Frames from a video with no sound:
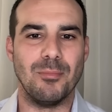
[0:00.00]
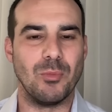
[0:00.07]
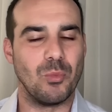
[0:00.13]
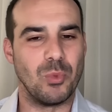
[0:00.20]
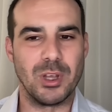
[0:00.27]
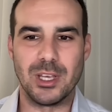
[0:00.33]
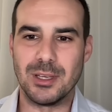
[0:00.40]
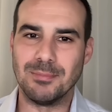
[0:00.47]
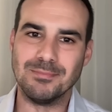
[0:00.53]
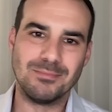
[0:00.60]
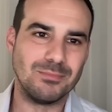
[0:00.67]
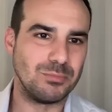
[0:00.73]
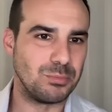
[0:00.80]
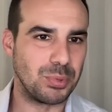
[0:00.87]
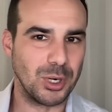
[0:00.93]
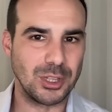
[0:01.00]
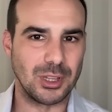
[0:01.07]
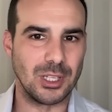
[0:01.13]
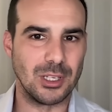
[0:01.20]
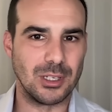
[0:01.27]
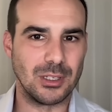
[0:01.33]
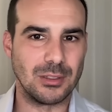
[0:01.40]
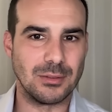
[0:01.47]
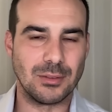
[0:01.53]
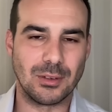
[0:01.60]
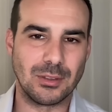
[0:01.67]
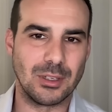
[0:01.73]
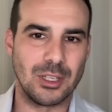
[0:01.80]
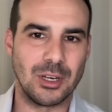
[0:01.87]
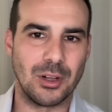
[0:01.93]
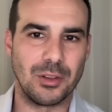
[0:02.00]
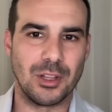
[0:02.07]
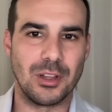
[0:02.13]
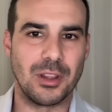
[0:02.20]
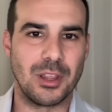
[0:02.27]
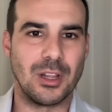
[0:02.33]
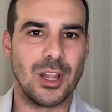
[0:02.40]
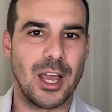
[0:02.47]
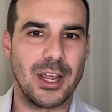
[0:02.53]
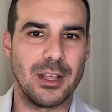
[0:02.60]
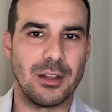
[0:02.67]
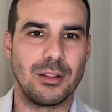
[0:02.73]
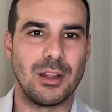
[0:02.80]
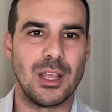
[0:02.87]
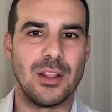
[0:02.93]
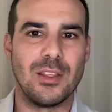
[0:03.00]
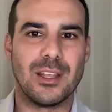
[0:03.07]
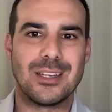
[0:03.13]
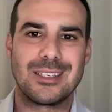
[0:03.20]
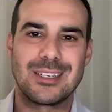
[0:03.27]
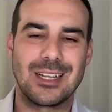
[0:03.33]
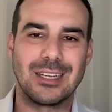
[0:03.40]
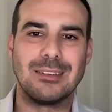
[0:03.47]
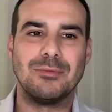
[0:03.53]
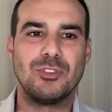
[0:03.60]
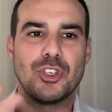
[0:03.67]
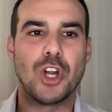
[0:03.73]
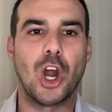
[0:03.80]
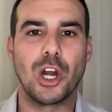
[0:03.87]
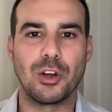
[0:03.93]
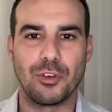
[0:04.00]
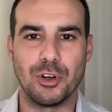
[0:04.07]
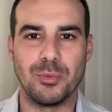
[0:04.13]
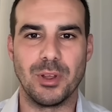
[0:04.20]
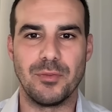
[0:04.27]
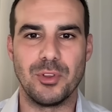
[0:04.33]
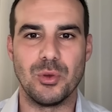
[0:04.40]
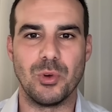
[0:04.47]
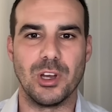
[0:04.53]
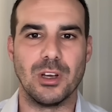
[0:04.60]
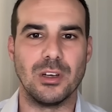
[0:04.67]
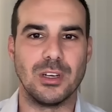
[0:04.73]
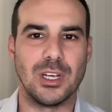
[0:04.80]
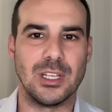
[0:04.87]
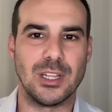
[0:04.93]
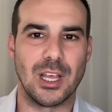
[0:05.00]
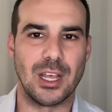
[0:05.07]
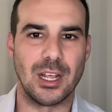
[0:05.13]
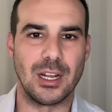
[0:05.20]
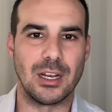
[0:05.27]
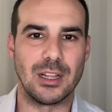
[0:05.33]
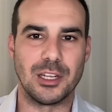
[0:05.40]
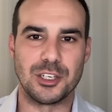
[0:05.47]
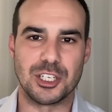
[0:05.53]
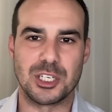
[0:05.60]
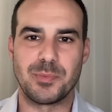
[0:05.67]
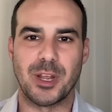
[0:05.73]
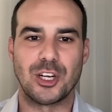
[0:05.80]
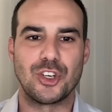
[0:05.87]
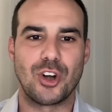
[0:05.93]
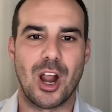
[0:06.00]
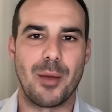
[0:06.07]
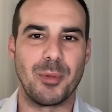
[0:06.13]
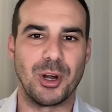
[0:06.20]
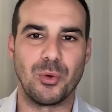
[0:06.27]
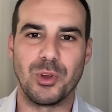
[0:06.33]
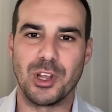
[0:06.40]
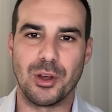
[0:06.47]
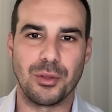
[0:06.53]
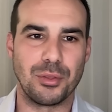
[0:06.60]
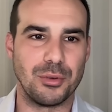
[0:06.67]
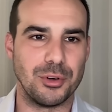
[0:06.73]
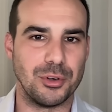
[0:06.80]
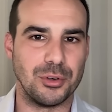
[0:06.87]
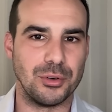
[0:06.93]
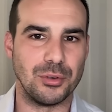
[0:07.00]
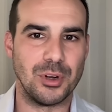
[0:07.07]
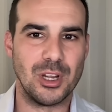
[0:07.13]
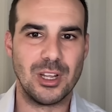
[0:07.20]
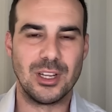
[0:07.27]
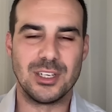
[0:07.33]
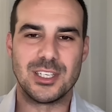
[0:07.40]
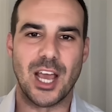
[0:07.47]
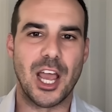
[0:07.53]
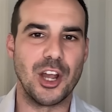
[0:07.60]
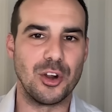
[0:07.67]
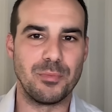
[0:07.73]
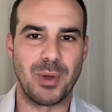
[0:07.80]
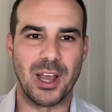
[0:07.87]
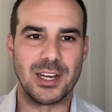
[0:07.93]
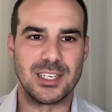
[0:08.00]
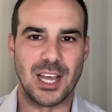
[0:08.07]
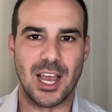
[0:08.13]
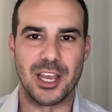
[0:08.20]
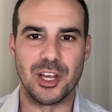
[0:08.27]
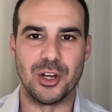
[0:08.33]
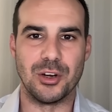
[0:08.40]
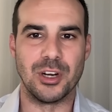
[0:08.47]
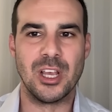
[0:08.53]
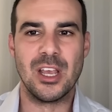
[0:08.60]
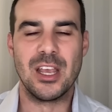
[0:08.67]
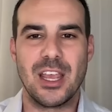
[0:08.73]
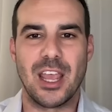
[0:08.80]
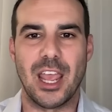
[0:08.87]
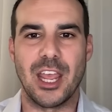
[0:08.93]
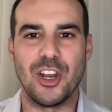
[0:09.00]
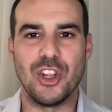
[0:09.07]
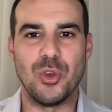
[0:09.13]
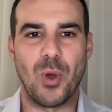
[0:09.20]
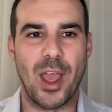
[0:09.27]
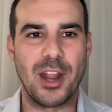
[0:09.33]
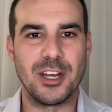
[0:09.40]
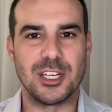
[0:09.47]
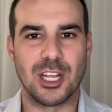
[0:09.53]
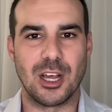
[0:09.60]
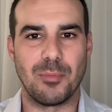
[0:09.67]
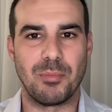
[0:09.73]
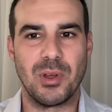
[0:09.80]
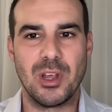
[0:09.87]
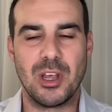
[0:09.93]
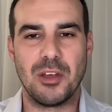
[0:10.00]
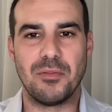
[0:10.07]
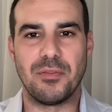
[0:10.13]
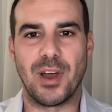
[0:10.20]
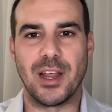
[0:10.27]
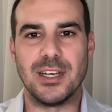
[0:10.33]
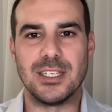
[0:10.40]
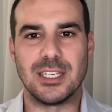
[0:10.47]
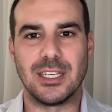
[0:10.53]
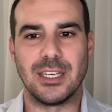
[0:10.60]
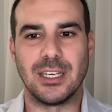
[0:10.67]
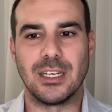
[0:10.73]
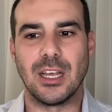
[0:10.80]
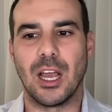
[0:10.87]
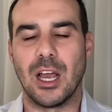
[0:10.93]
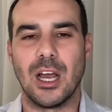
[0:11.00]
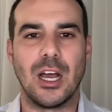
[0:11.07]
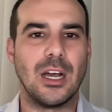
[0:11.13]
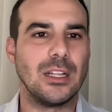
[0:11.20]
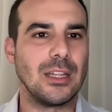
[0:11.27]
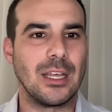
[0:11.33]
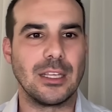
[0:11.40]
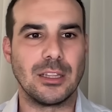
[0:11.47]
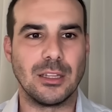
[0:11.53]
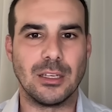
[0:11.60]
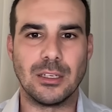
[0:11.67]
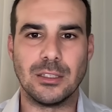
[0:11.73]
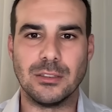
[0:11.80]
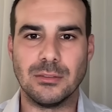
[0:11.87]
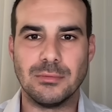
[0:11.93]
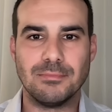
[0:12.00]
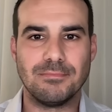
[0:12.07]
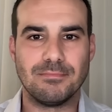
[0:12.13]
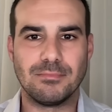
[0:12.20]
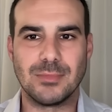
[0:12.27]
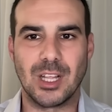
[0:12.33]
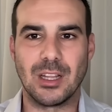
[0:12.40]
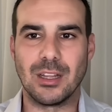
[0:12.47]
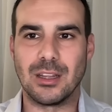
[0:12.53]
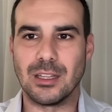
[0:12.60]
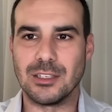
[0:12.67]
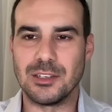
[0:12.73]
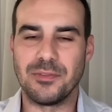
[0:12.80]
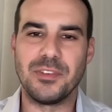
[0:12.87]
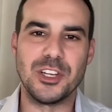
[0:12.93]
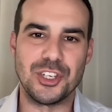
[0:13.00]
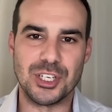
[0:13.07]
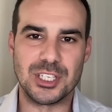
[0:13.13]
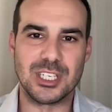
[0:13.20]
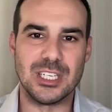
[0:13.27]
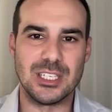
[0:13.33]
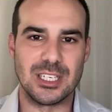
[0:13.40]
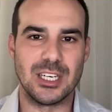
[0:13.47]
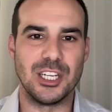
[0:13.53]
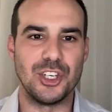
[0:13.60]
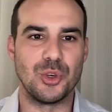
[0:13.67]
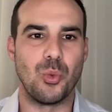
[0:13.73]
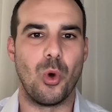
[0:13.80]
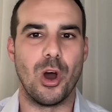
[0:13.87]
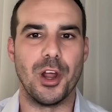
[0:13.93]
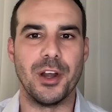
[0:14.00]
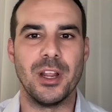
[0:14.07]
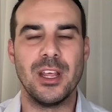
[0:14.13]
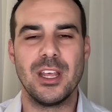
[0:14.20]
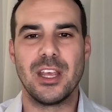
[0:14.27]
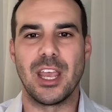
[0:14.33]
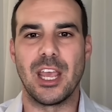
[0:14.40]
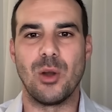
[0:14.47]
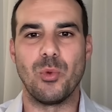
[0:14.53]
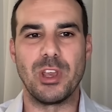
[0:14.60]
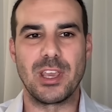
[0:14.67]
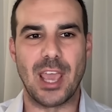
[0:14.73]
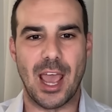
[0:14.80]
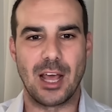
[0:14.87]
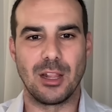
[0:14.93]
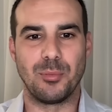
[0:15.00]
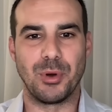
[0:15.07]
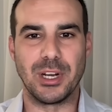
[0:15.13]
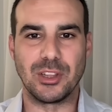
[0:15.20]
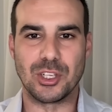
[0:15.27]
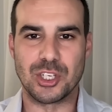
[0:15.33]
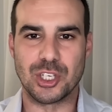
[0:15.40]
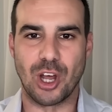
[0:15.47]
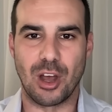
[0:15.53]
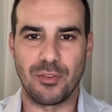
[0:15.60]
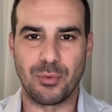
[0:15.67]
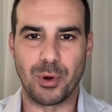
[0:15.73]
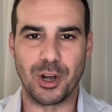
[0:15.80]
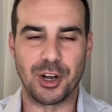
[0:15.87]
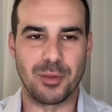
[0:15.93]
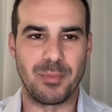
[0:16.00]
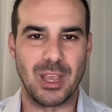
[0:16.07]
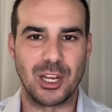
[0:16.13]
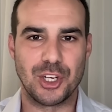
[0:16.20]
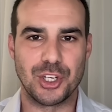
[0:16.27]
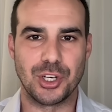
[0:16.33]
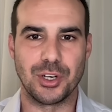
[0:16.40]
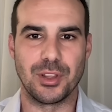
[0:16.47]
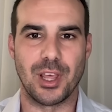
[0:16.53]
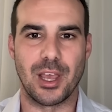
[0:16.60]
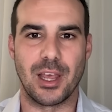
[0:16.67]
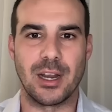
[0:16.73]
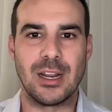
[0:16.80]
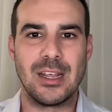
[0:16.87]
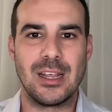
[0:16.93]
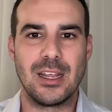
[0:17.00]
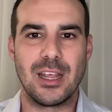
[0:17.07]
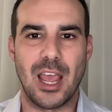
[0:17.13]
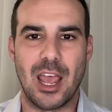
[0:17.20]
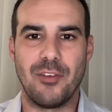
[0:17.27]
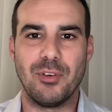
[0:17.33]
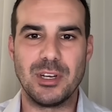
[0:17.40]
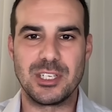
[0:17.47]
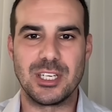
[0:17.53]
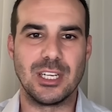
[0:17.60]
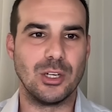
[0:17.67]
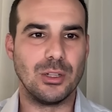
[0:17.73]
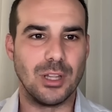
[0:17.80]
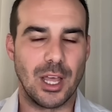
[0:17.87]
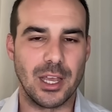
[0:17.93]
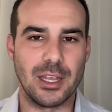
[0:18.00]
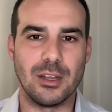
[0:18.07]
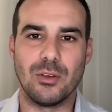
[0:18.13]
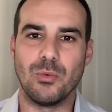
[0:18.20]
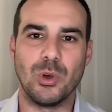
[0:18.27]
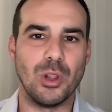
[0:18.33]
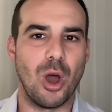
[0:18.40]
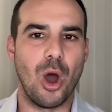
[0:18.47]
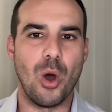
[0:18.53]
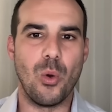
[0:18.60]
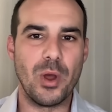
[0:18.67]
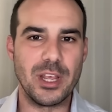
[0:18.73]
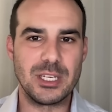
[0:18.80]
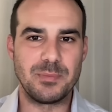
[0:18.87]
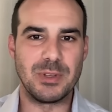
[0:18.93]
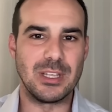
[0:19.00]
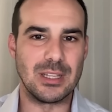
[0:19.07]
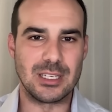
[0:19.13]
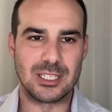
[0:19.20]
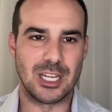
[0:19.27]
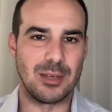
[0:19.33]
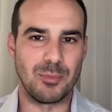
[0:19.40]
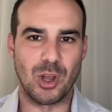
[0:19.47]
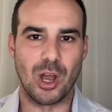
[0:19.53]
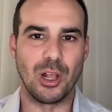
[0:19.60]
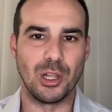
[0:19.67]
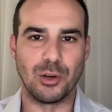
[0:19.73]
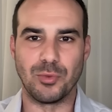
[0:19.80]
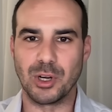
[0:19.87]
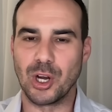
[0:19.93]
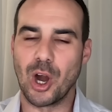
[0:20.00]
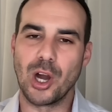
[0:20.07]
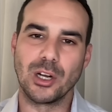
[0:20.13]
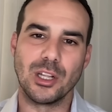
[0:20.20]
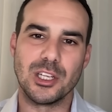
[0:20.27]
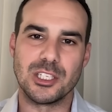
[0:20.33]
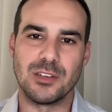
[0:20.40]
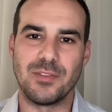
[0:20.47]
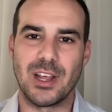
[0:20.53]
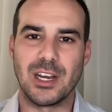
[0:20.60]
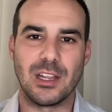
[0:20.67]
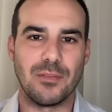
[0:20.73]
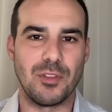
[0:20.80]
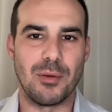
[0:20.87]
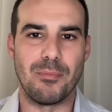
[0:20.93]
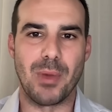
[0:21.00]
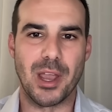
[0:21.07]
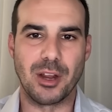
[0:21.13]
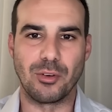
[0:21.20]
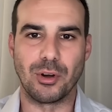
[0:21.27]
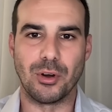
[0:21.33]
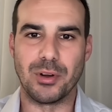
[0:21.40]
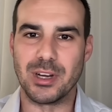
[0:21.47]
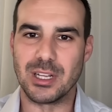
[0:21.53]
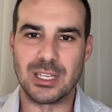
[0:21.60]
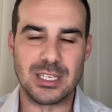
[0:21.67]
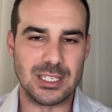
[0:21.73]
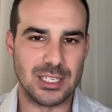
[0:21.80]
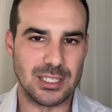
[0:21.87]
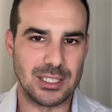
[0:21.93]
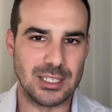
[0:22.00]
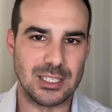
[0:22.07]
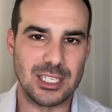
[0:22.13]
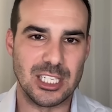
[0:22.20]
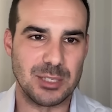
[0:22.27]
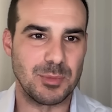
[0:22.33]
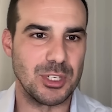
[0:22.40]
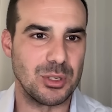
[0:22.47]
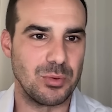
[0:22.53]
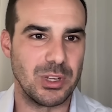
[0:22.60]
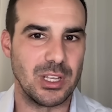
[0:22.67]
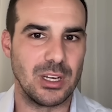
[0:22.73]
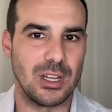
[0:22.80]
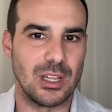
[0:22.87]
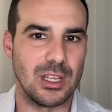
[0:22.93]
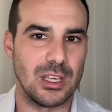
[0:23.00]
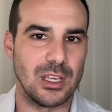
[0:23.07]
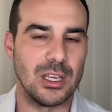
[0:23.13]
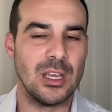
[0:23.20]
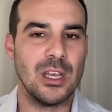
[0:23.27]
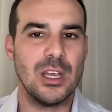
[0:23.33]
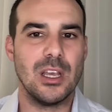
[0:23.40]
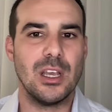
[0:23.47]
we put the light in this like dark room, if you will, and then there's a spectrometer. We go through diode by diode, and you end up finding like the deficiencies in each one, and we calibrate the software to make sure that every single light will always be the same color, regardless of any of the micro inconsistencies between the